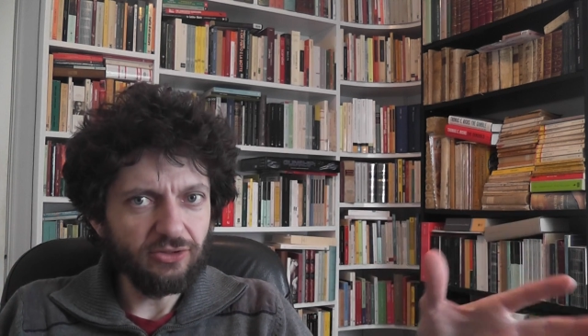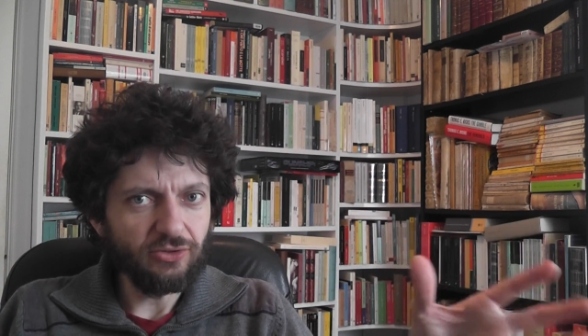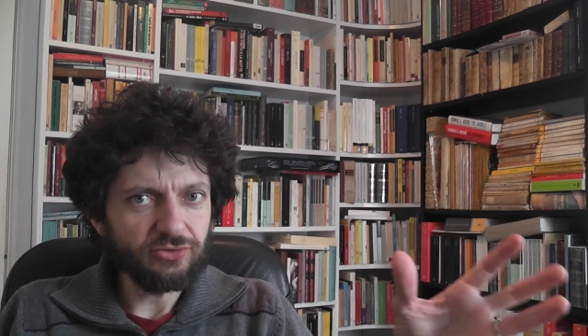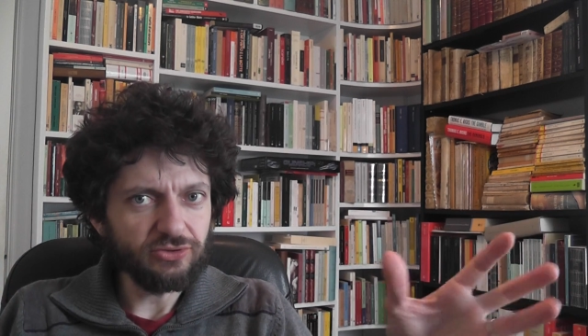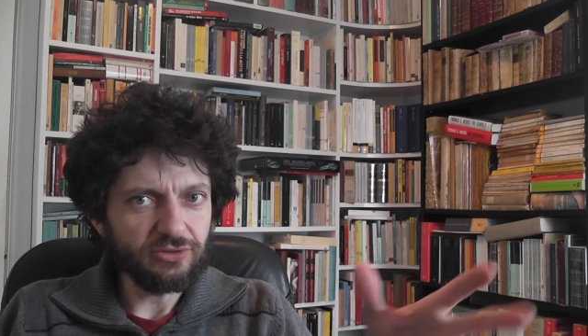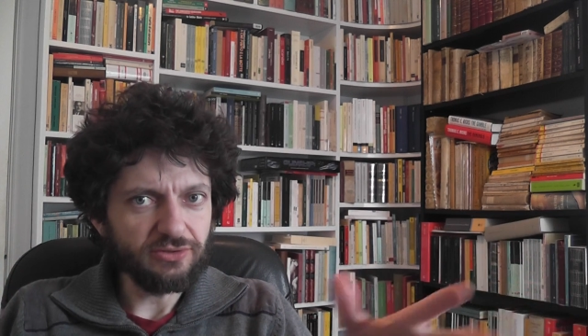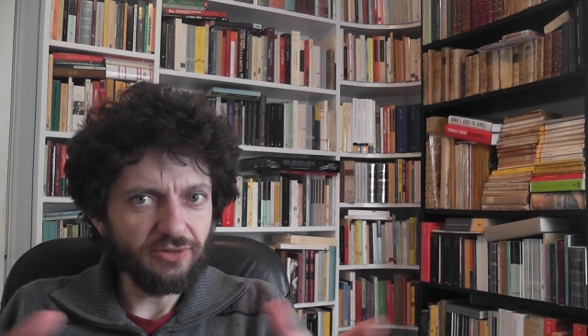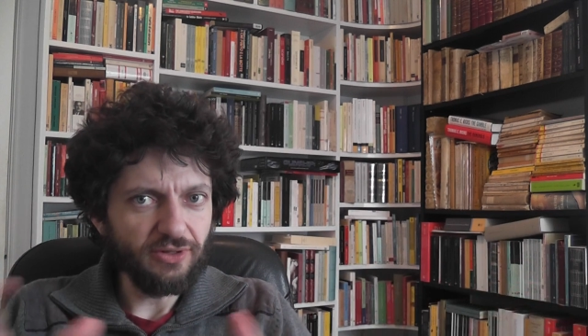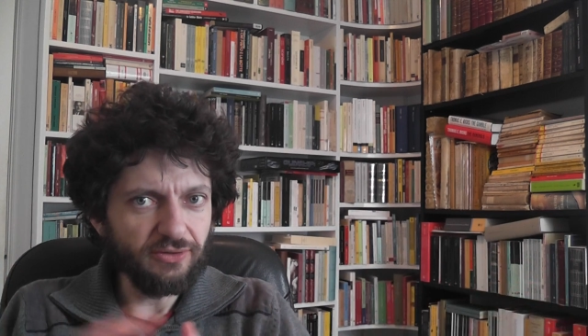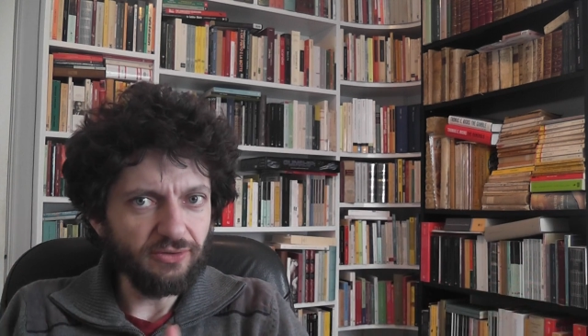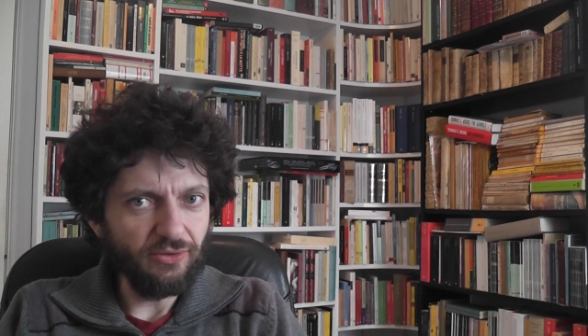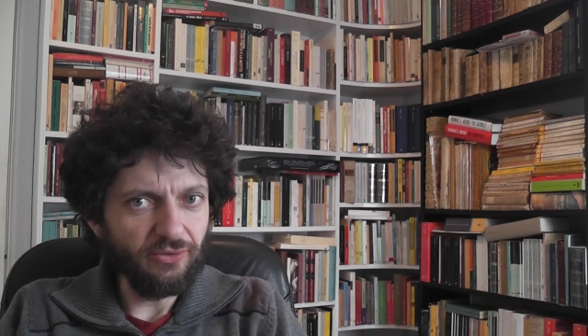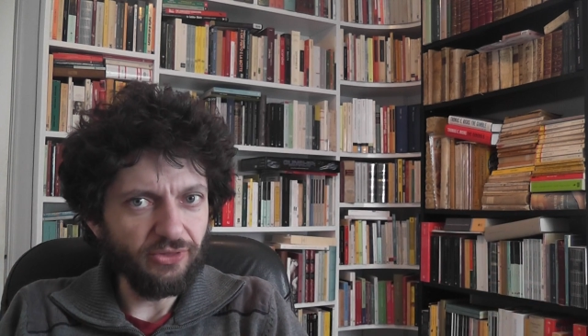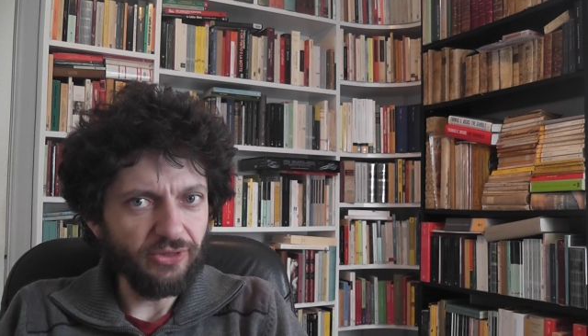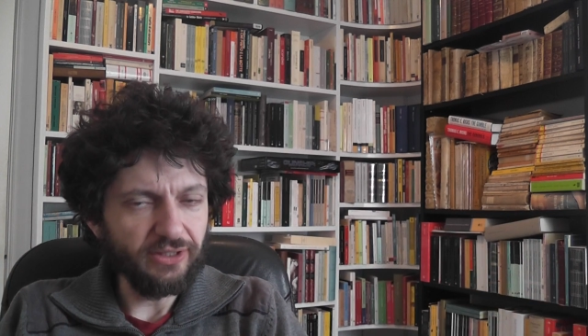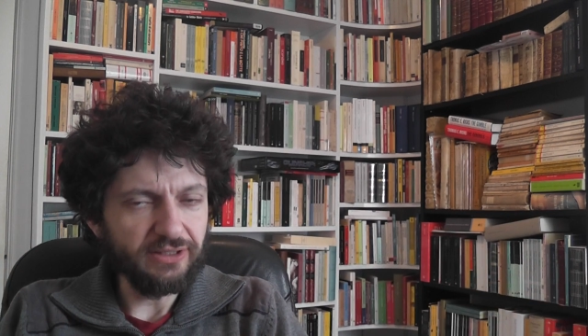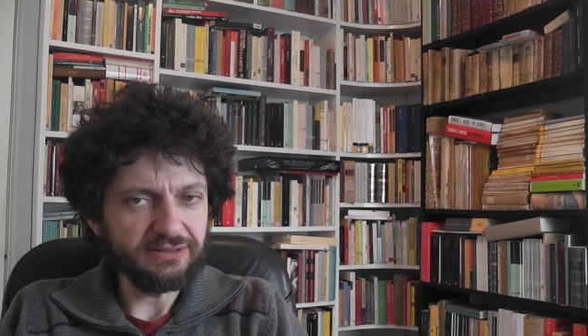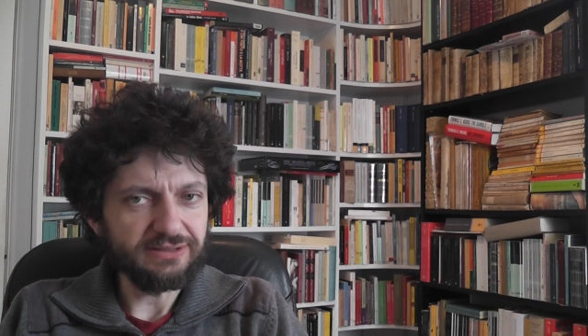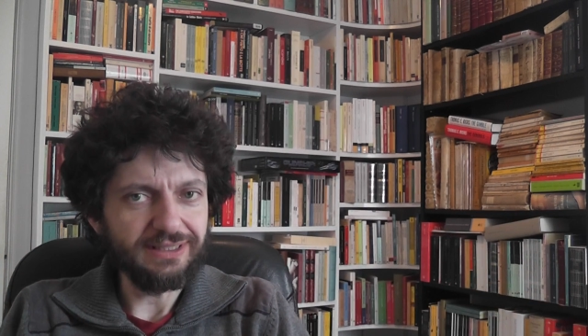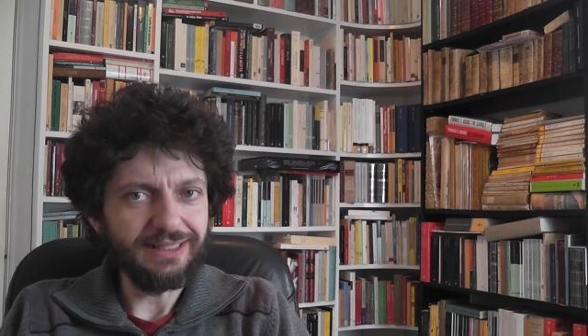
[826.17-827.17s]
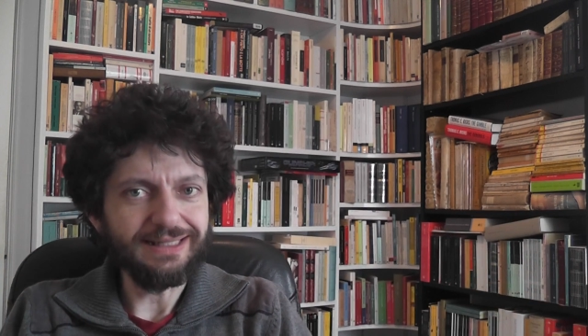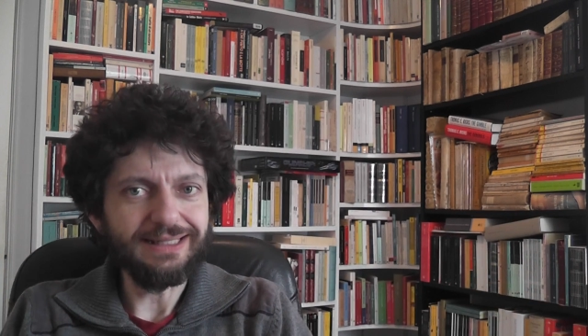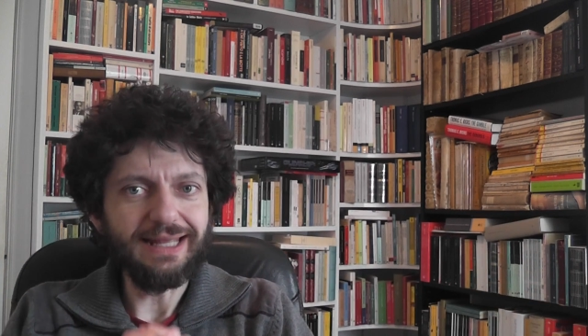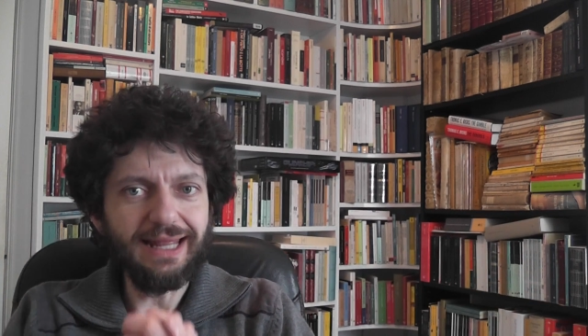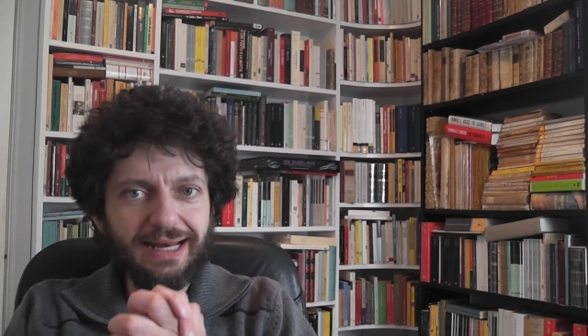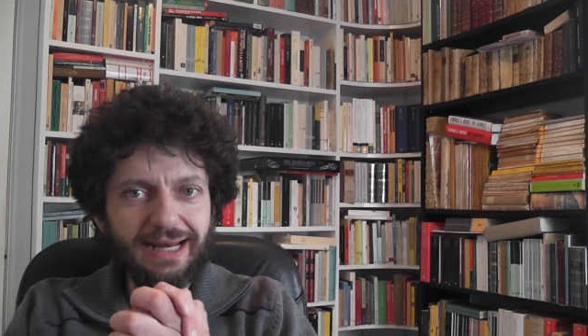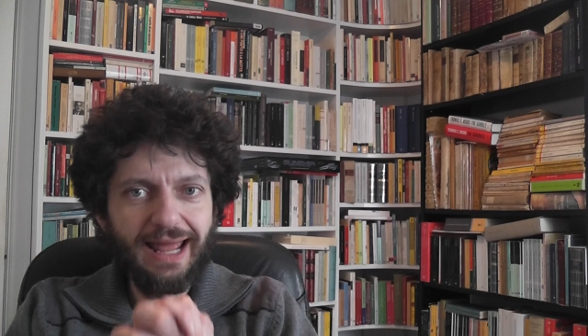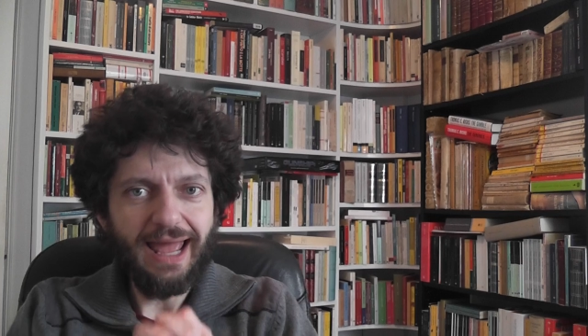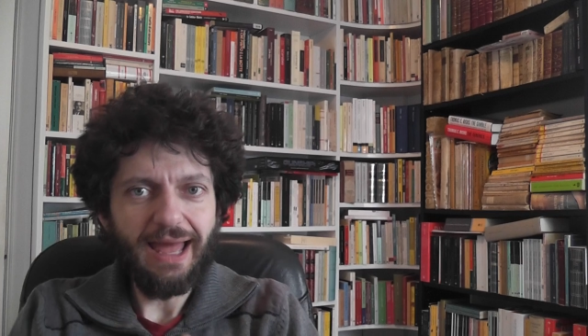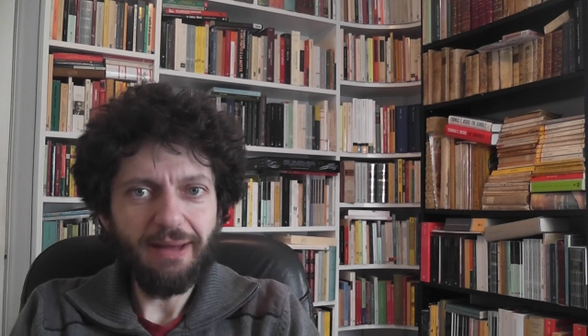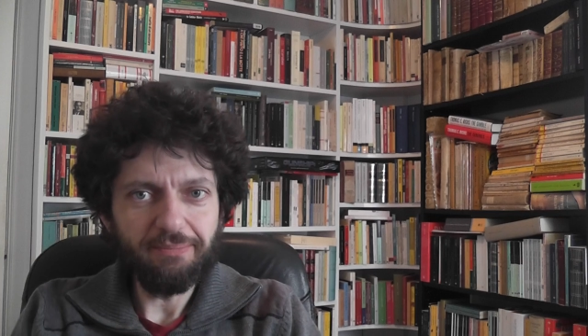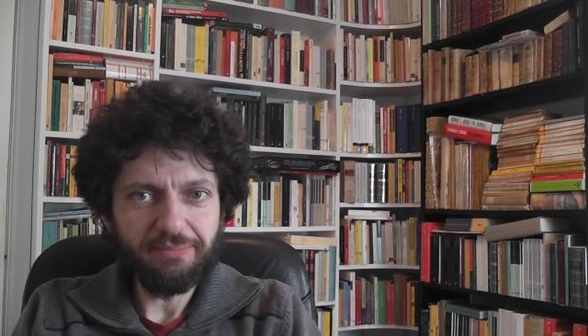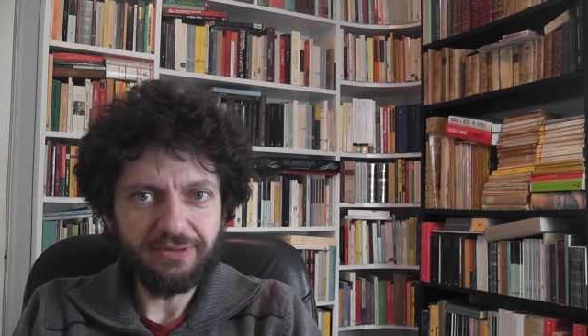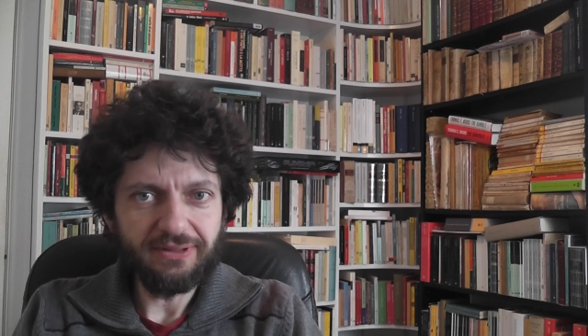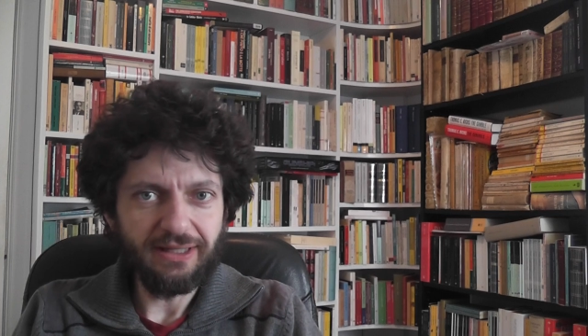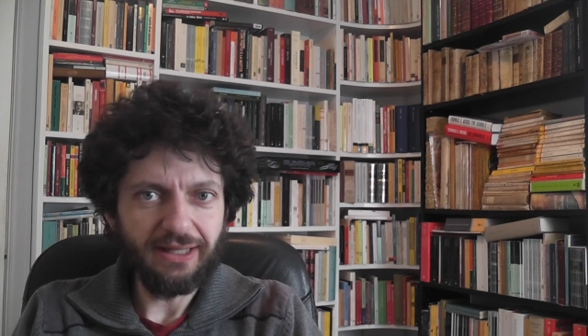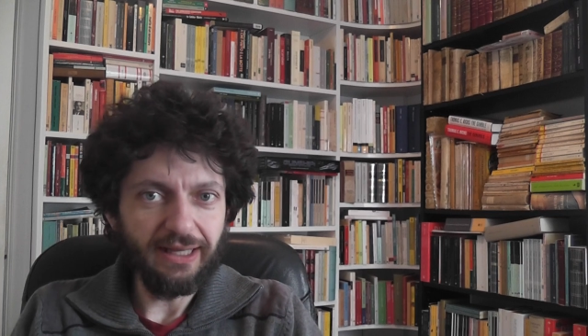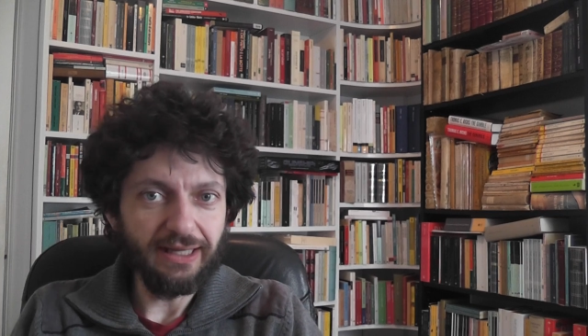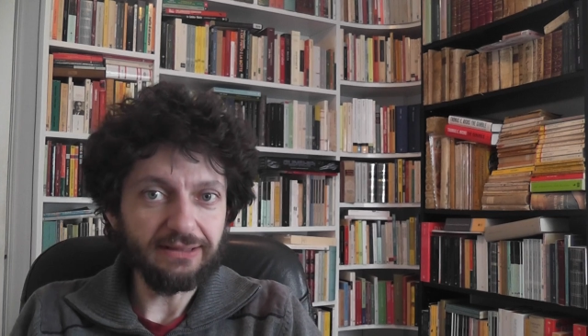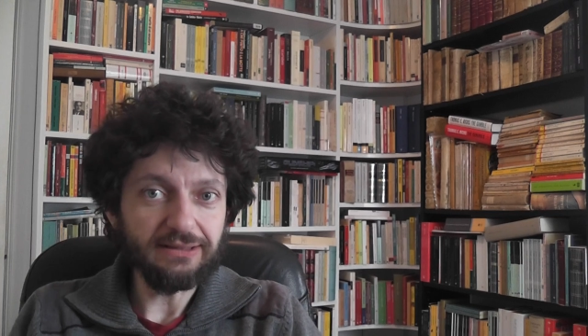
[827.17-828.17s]
Those are all things that can
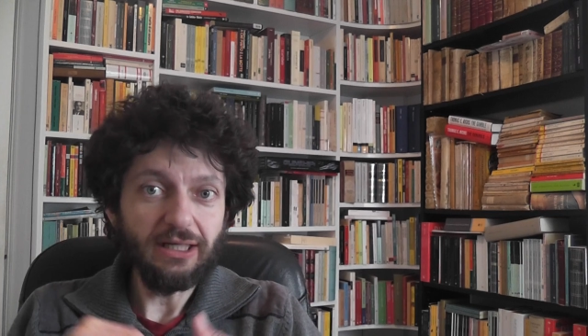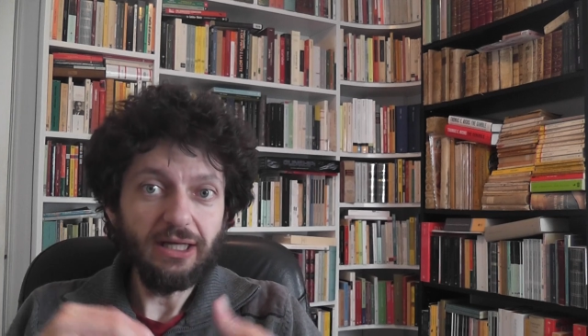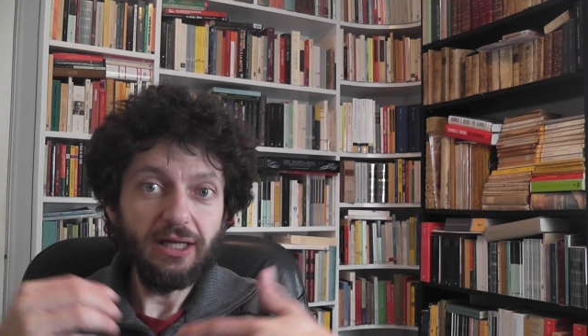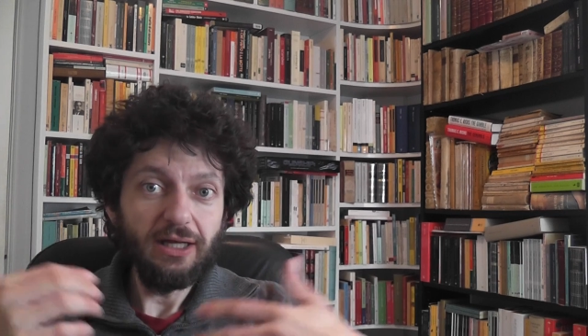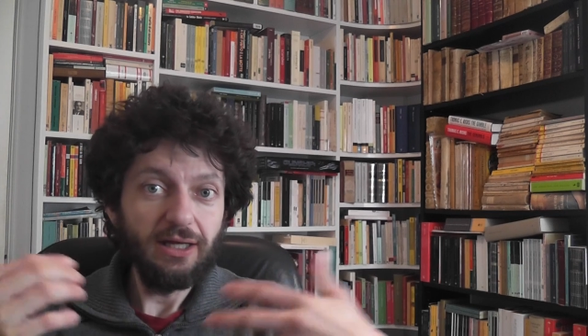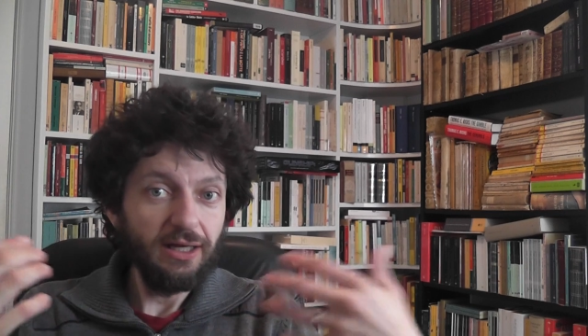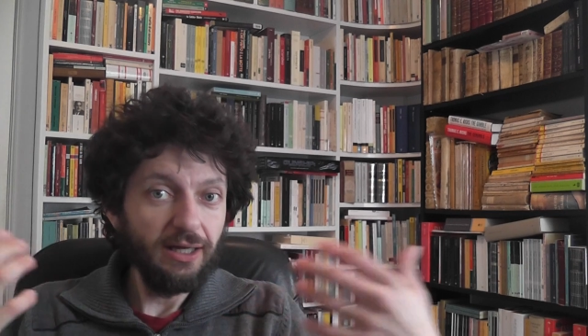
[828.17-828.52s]
happen there.